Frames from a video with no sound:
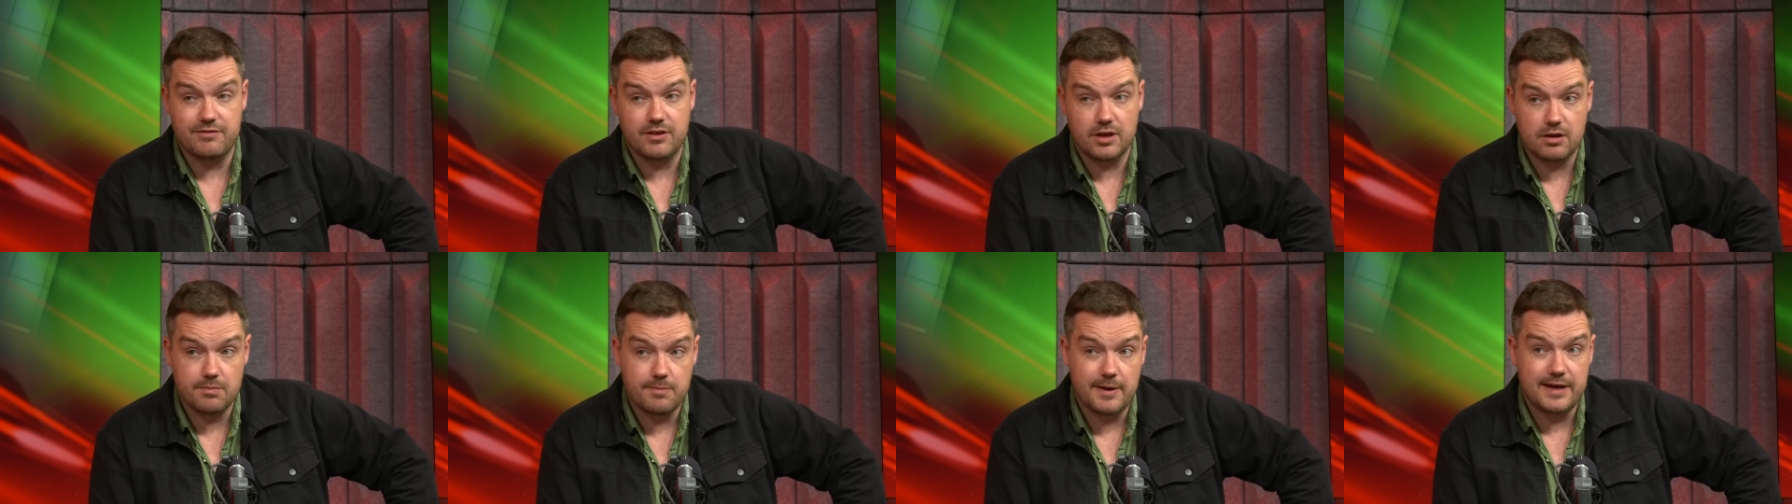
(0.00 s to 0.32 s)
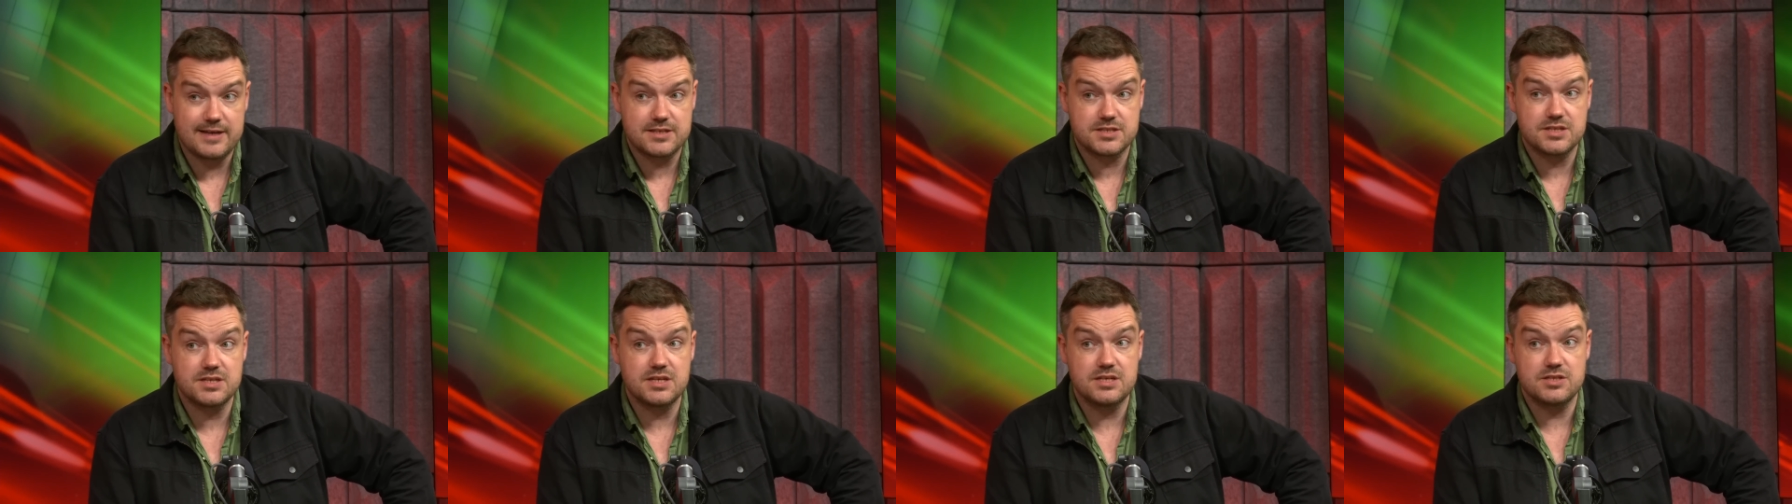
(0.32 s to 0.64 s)
the
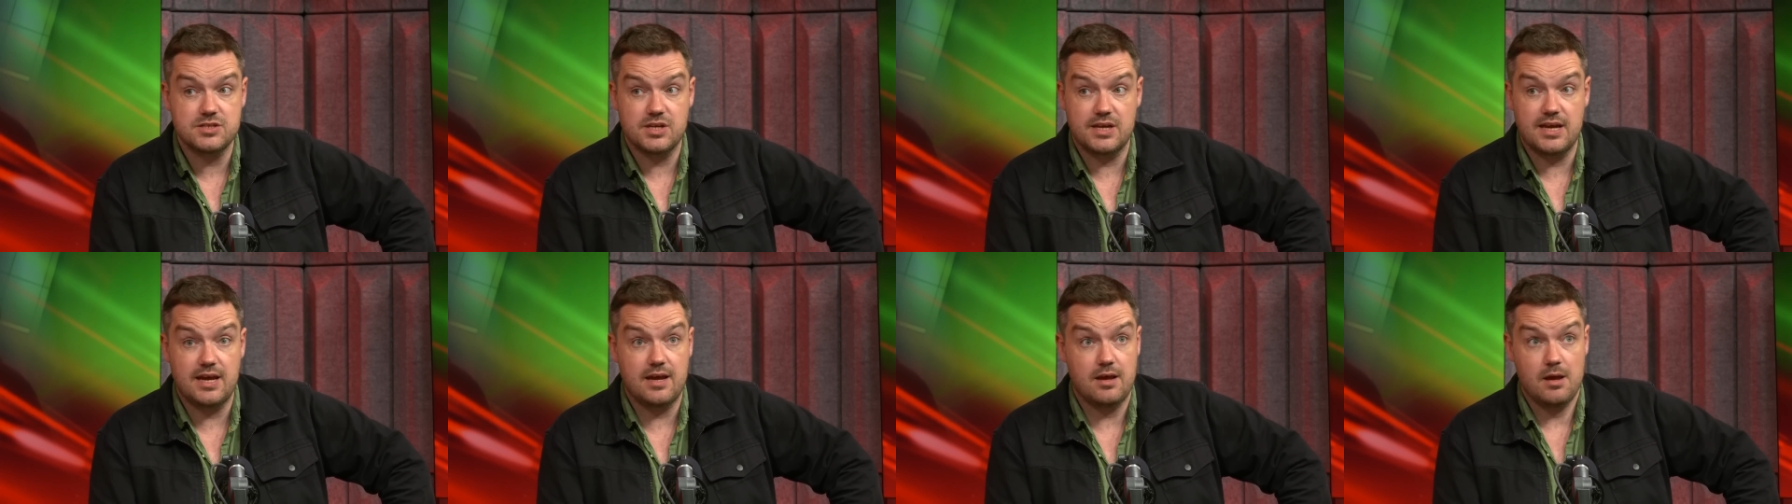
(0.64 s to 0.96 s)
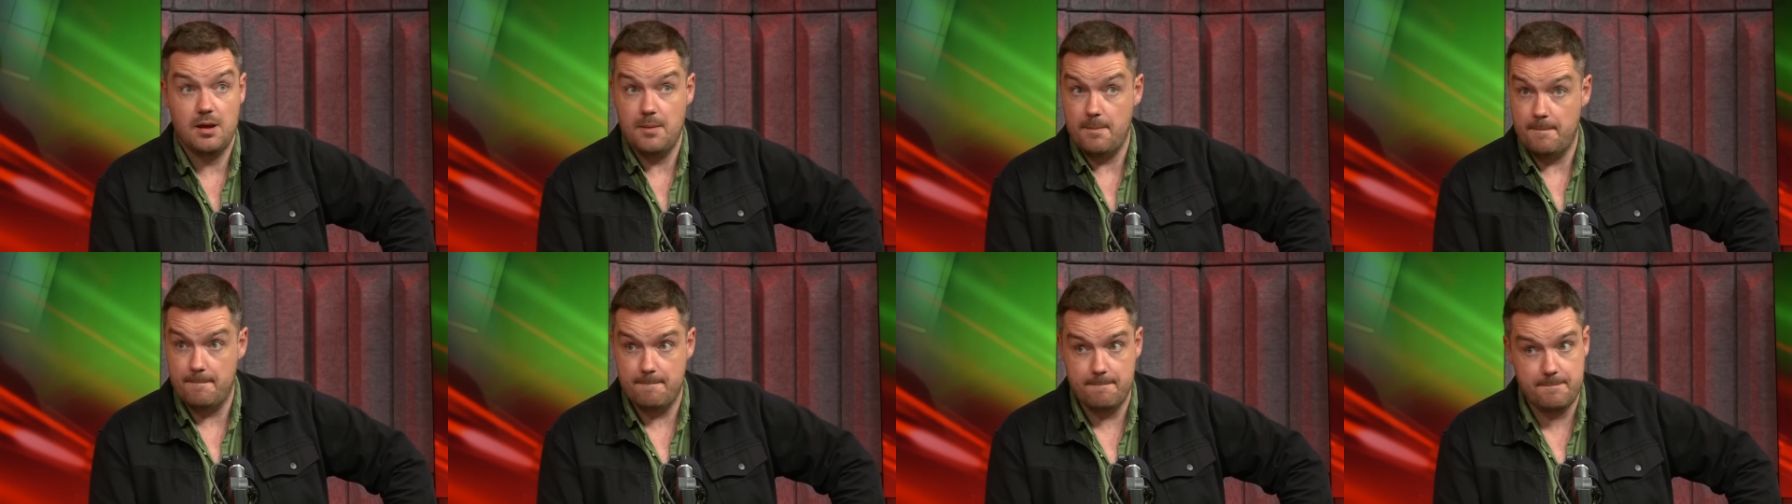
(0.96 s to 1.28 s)
capacity to hit
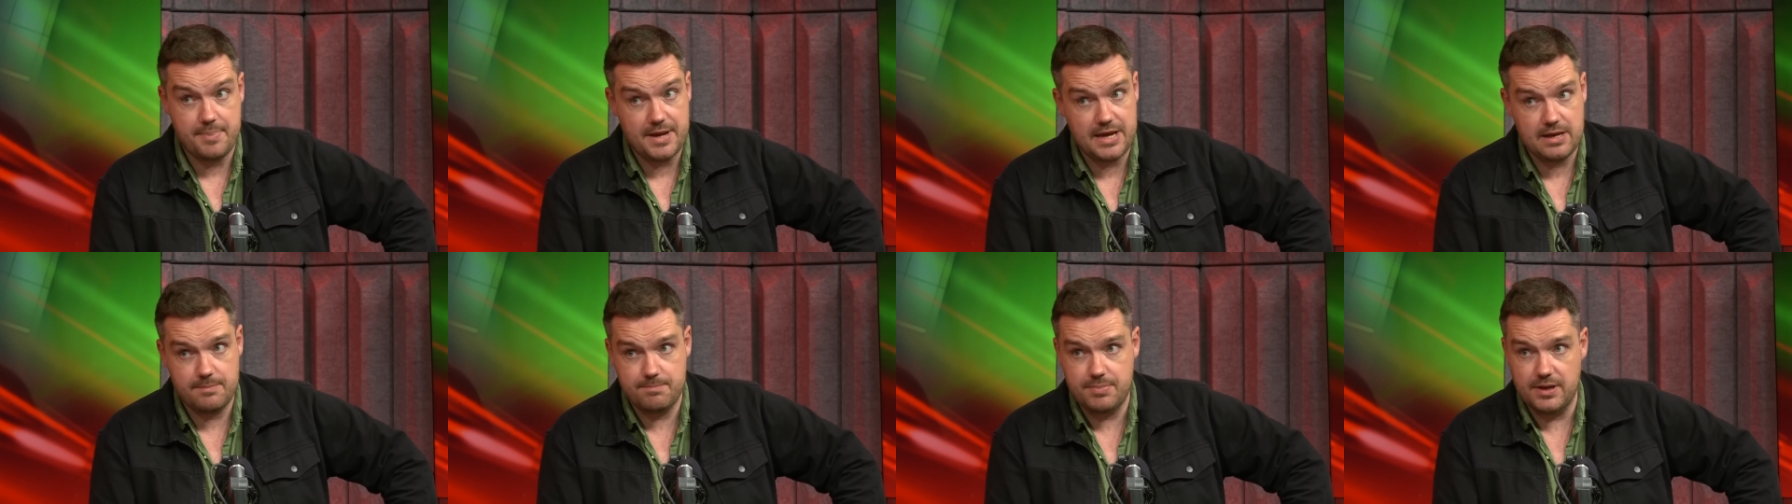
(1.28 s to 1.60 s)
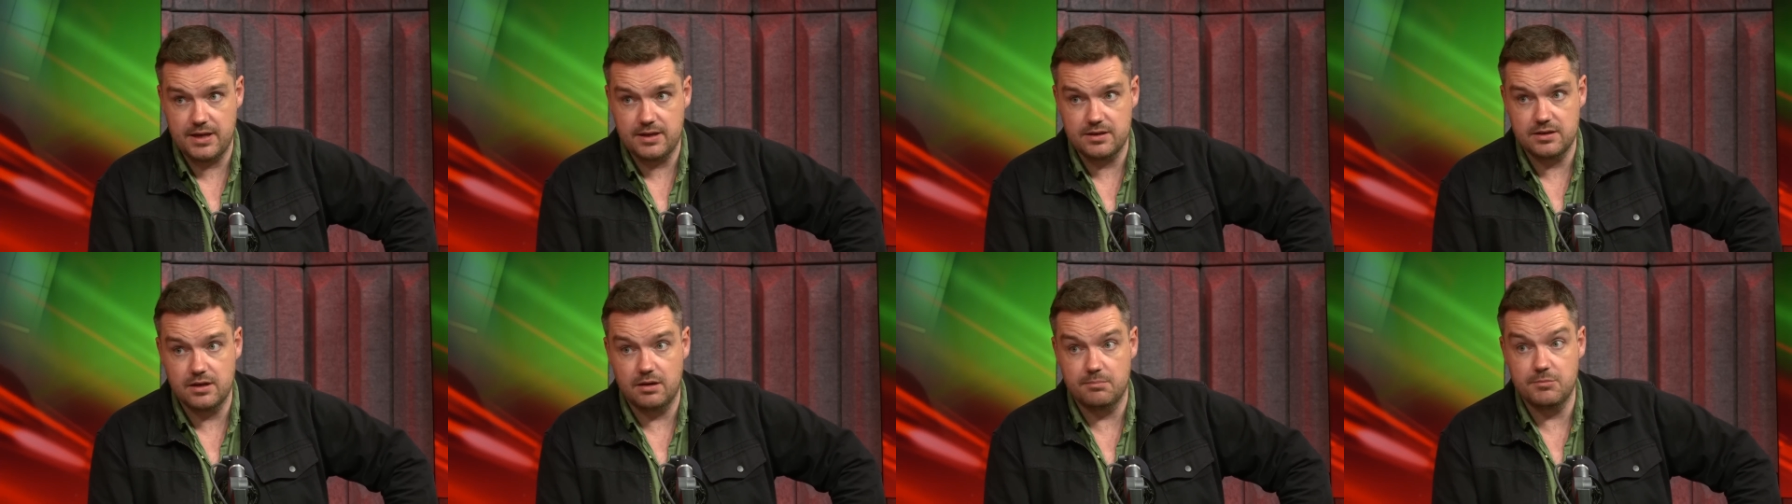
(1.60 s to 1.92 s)
big,
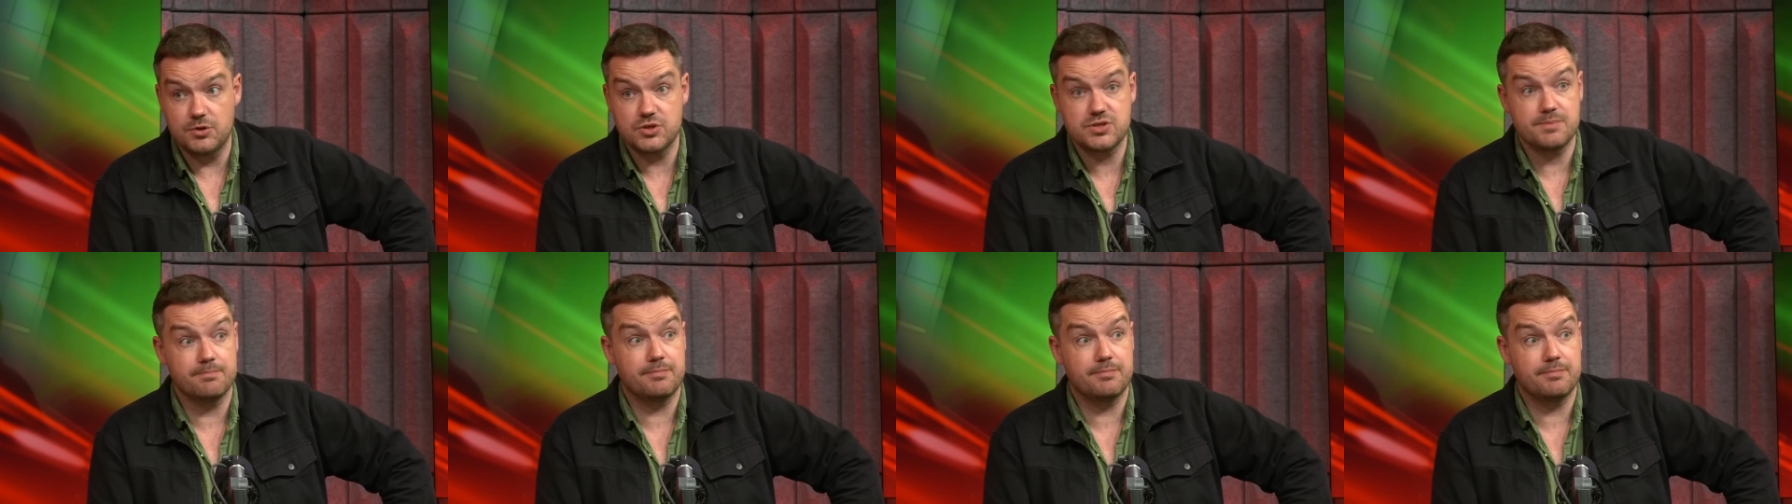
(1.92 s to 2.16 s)
big numbers.